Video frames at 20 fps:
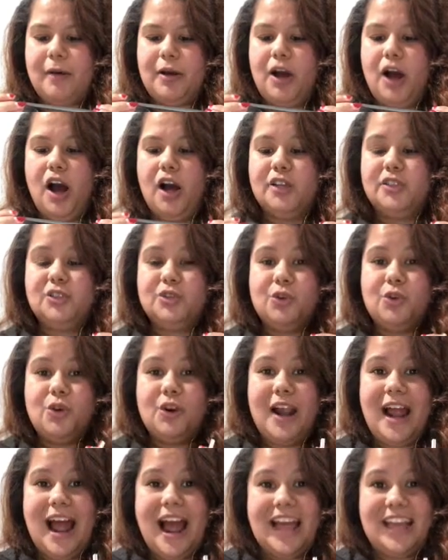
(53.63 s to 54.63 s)

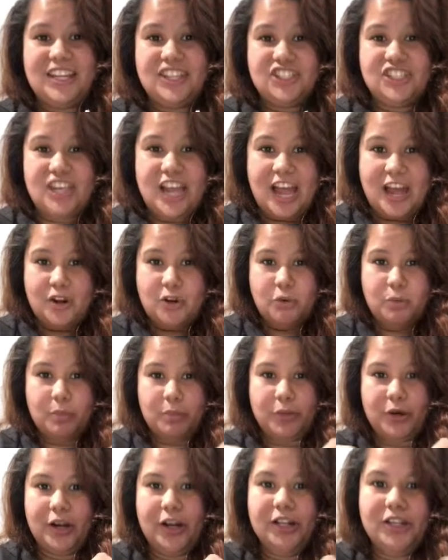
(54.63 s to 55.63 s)
contour eyeshadow
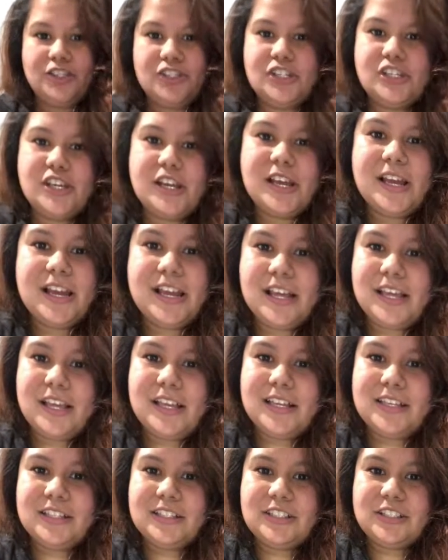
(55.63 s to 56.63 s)
brush.
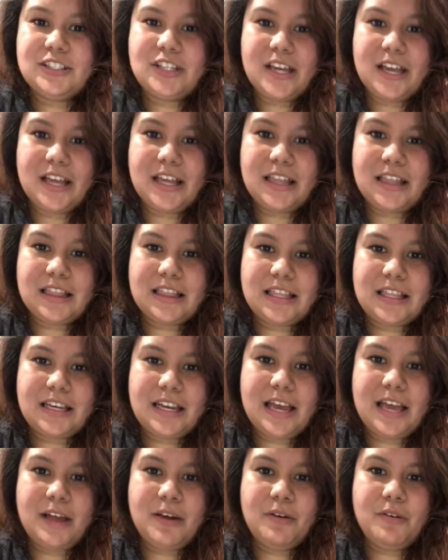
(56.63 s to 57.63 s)
Check it
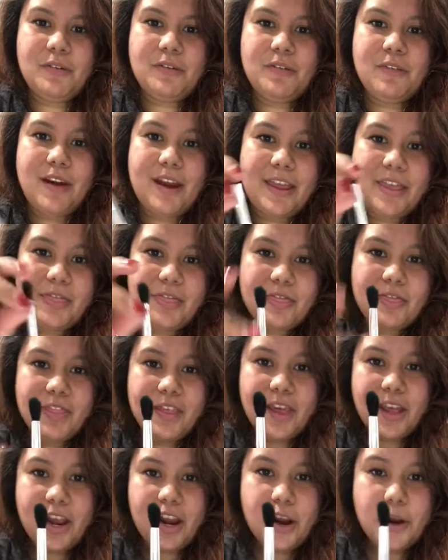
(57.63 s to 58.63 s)
out right
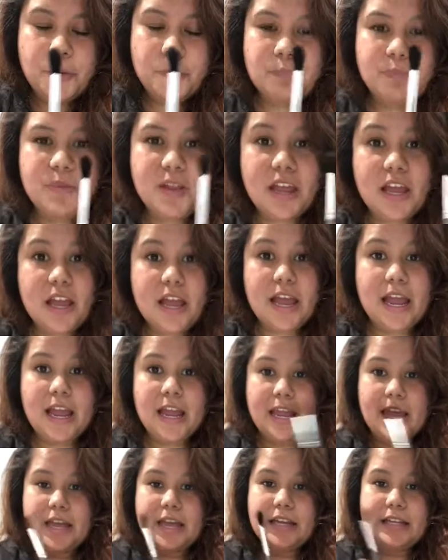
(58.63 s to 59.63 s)
there.
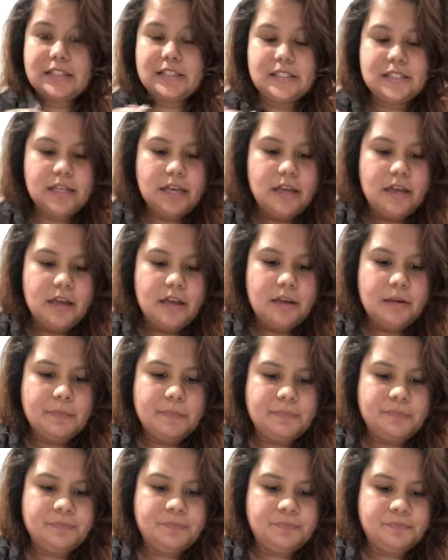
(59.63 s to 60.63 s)
And
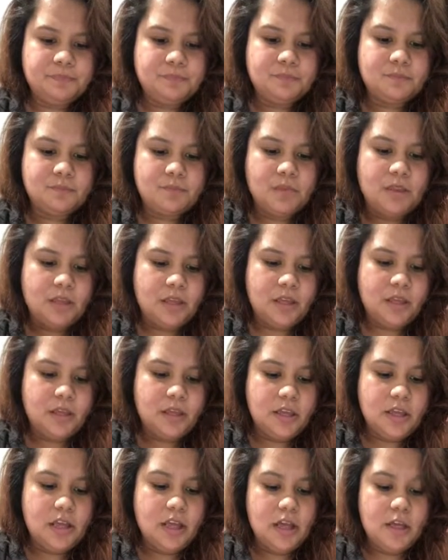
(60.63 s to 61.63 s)

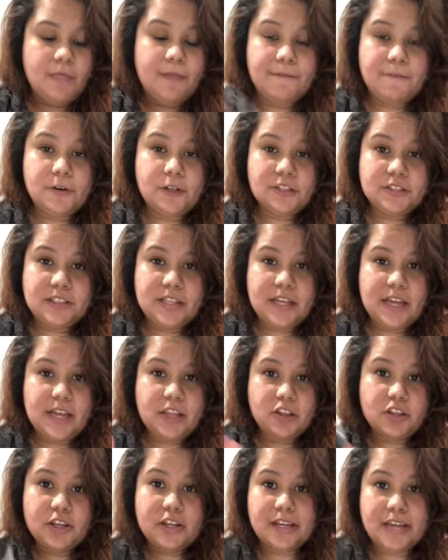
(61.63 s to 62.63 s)
the first thing
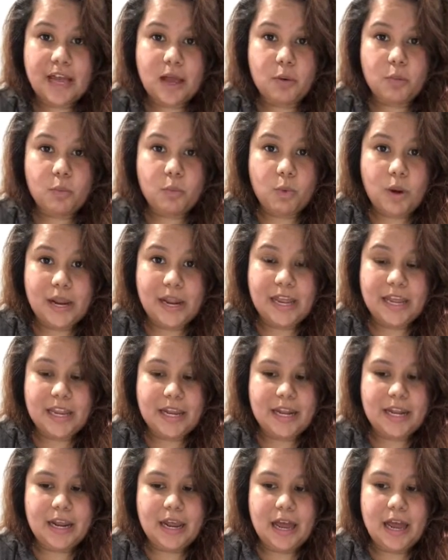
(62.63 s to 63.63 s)
I look at when